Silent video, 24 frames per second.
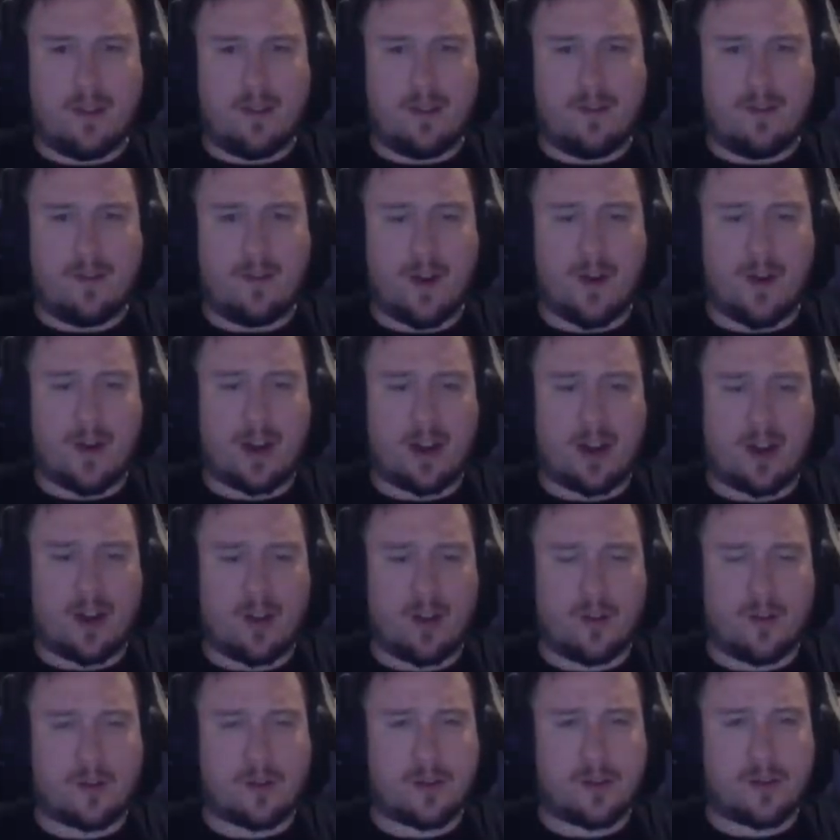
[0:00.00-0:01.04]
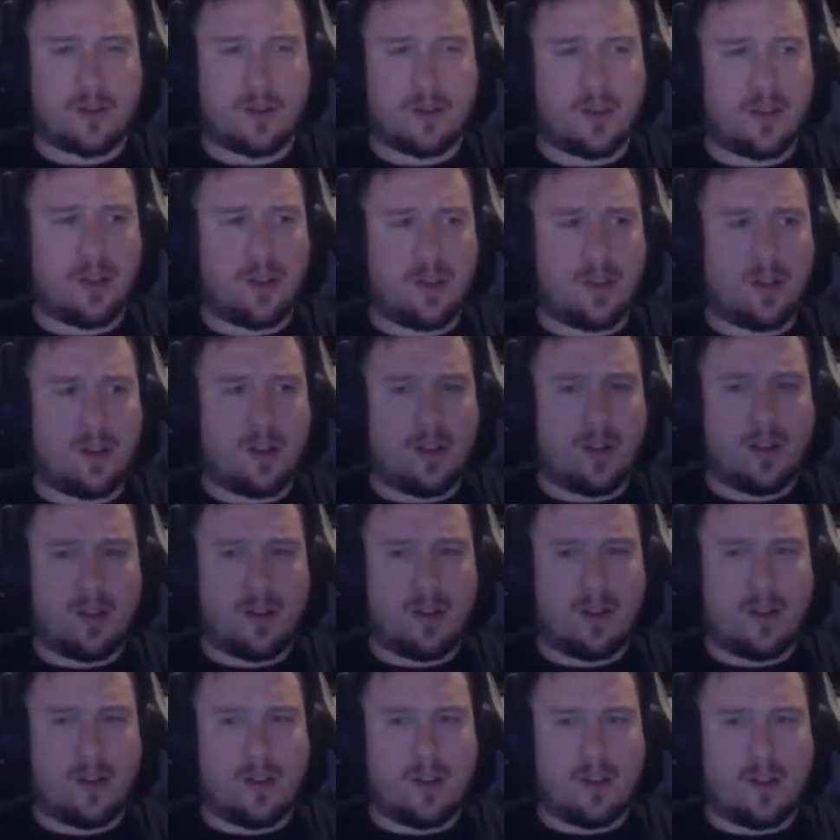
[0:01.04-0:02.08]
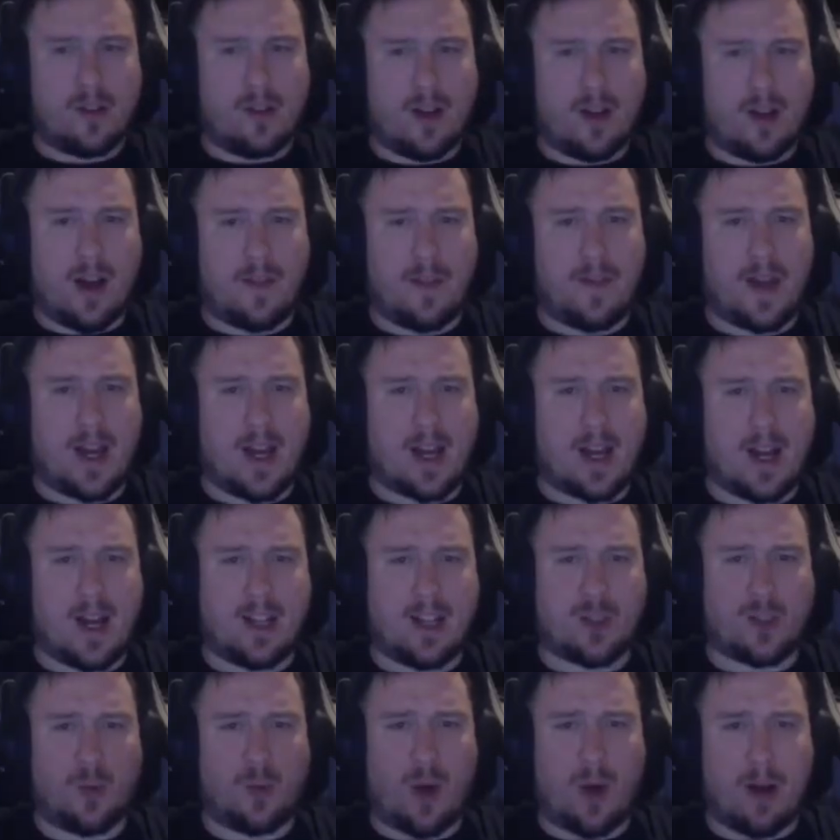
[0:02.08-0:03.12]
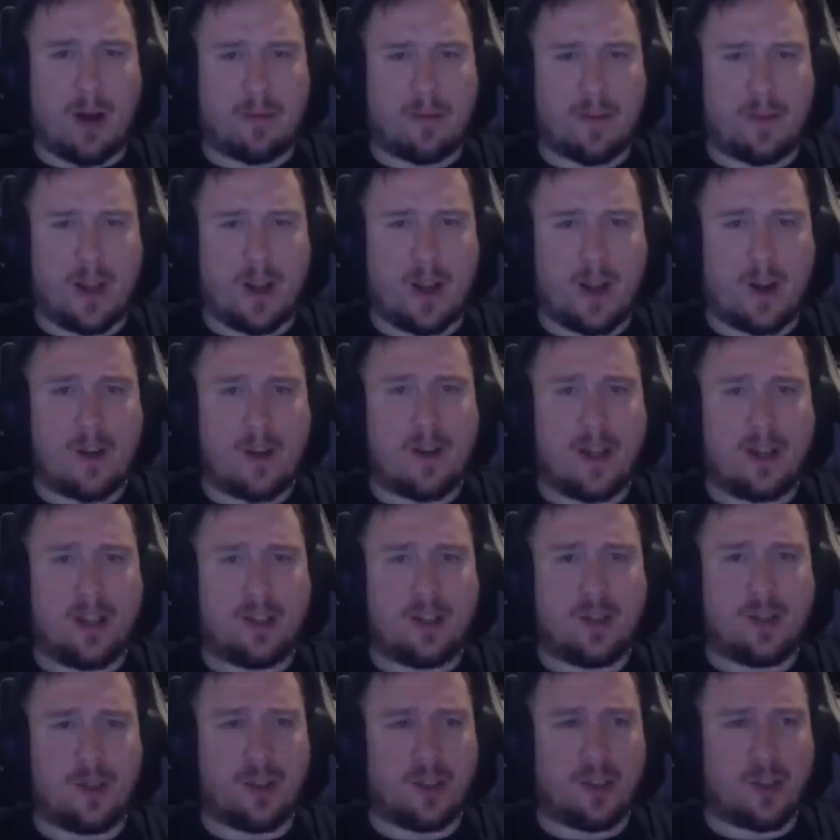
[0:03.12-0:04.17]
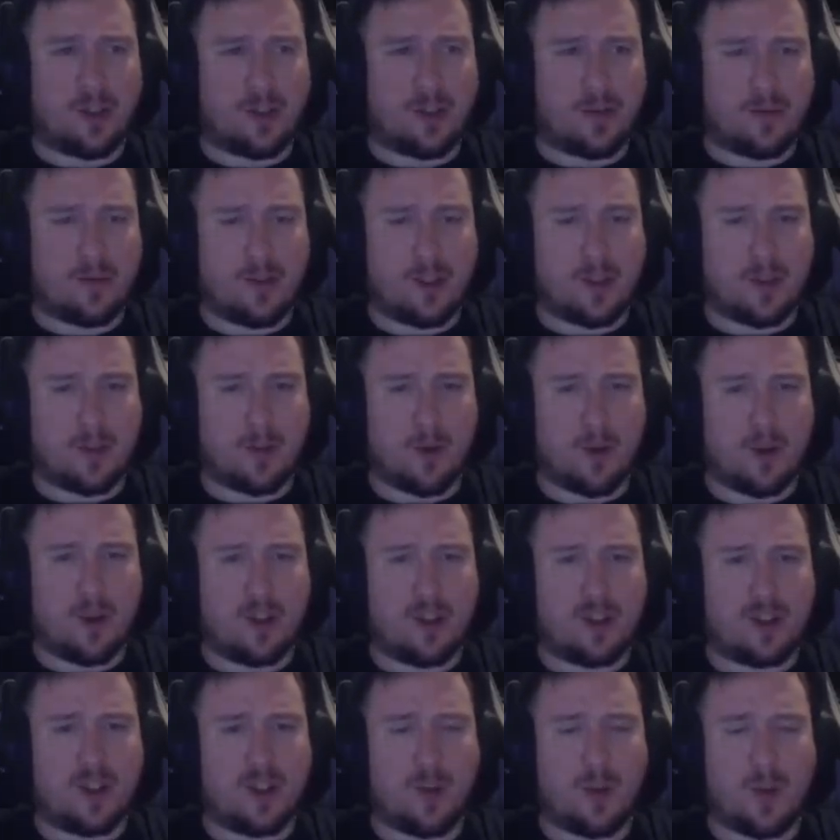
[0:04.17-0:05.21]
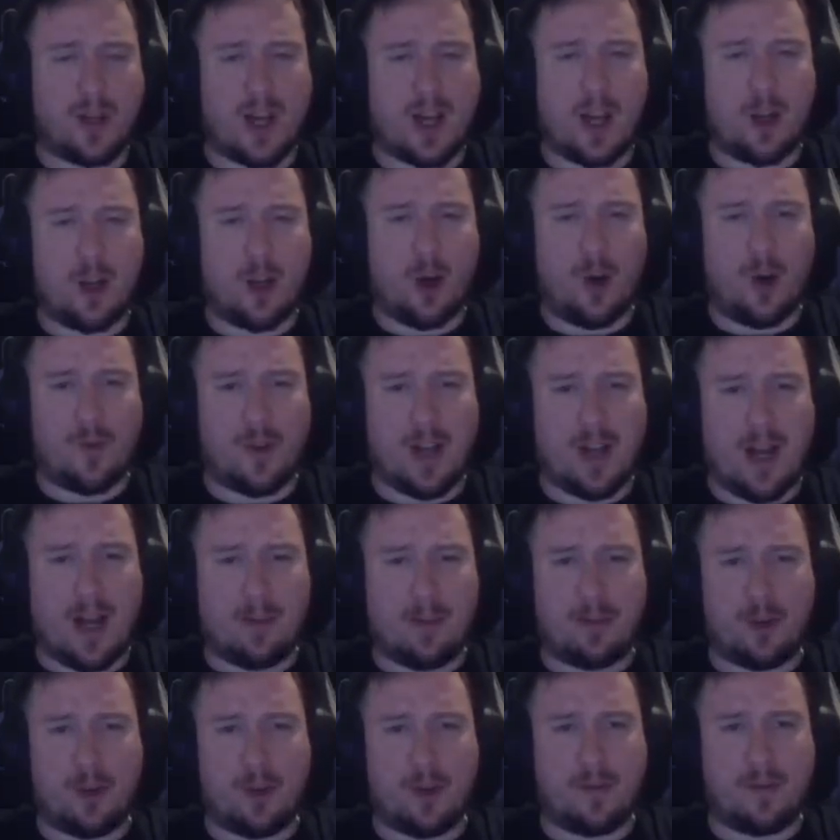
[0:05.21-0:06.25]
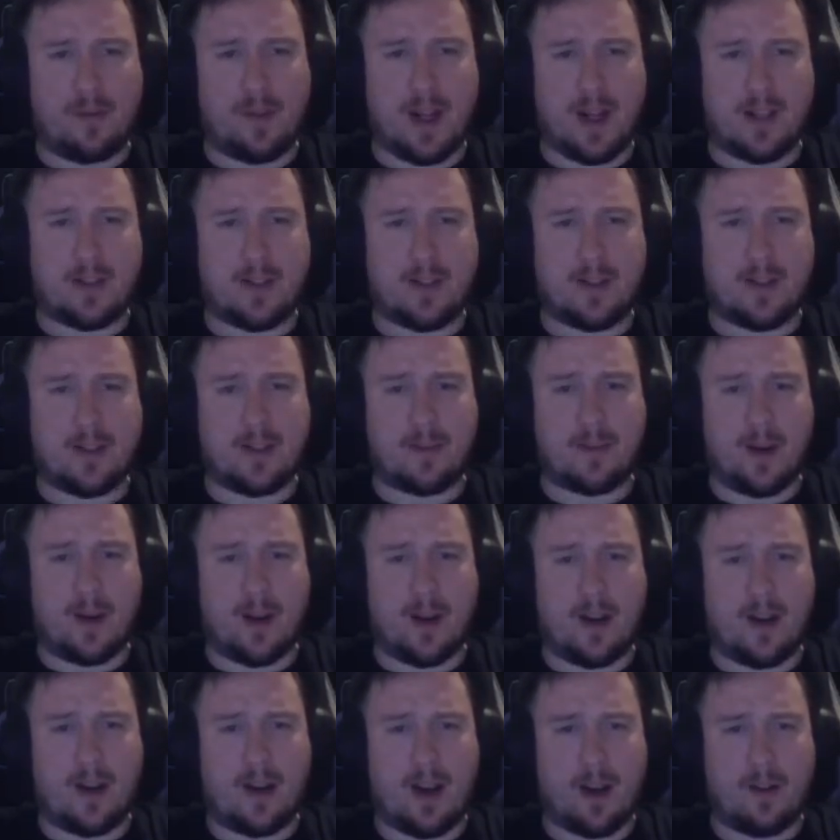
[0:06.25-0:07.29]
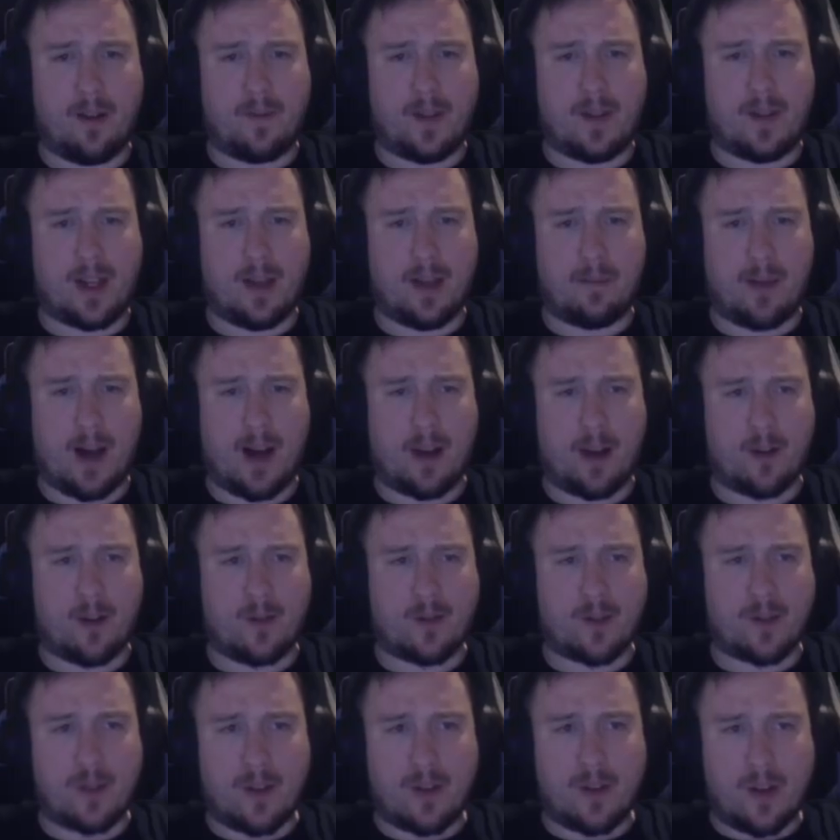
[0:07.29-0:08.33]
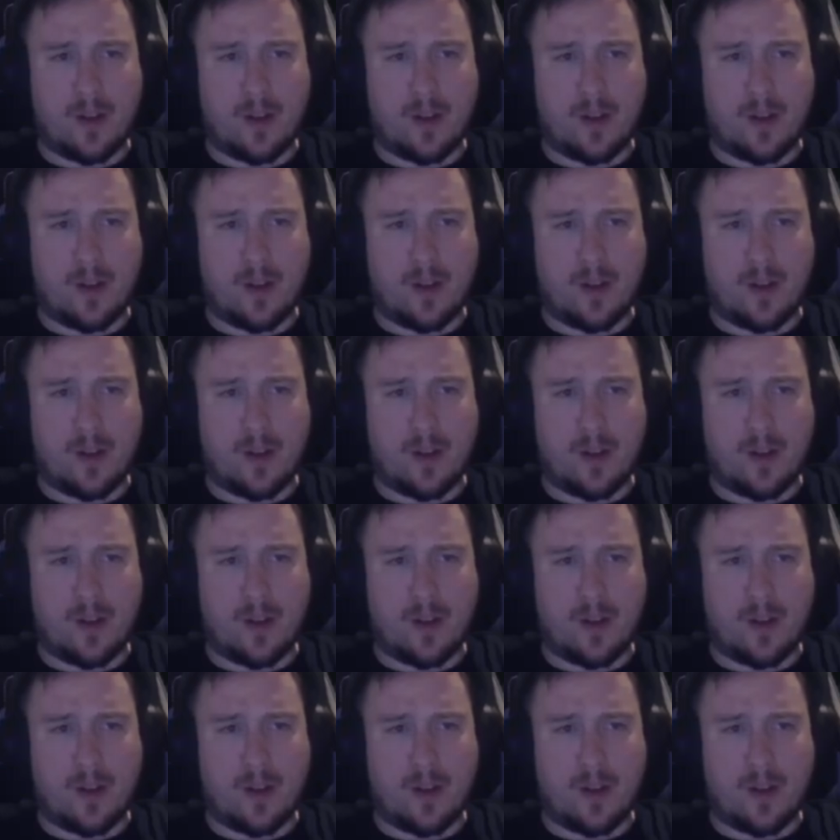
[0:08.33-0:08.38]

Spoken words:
Very close. I think I got swapped there into this Dispersion. So we kind of overlap 2 defenses, but I don't think it matters